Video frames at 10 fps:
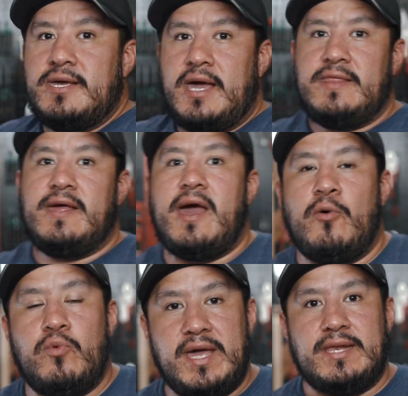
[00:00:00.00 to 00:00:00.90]
and then I
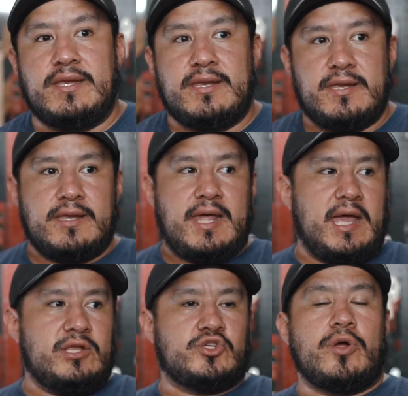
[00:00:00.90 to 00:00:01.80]
went
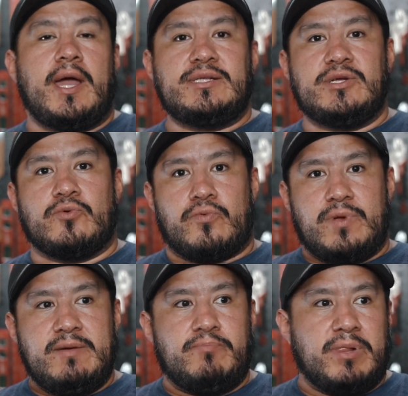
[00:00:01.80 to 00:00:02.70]
and tried to
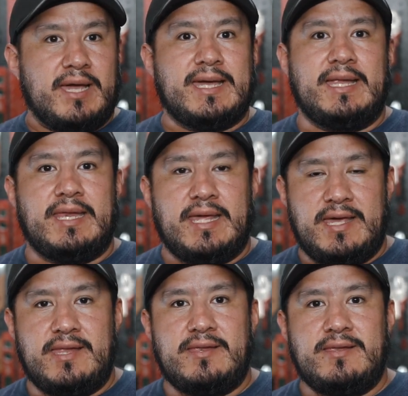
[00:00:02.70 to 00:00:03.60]
re-plug it
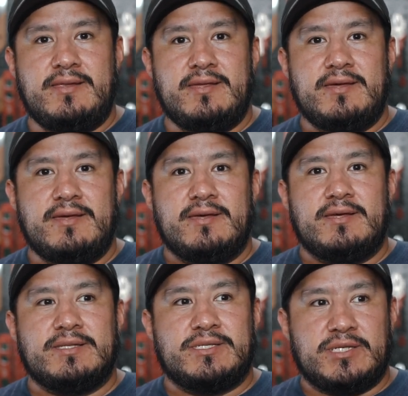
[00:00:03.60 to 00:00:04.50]
in
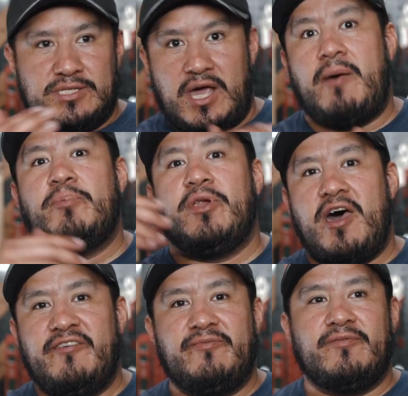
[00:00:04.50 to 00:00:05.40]
to top it
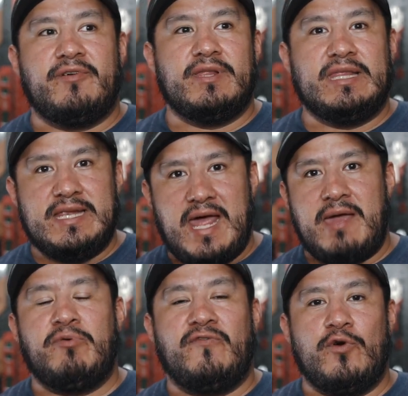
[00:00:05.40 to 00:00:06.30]
off the
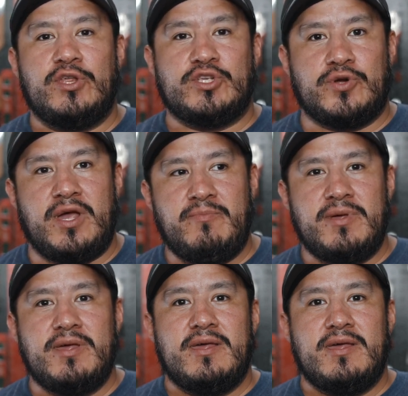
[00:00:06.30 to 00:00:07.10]
night before the trip,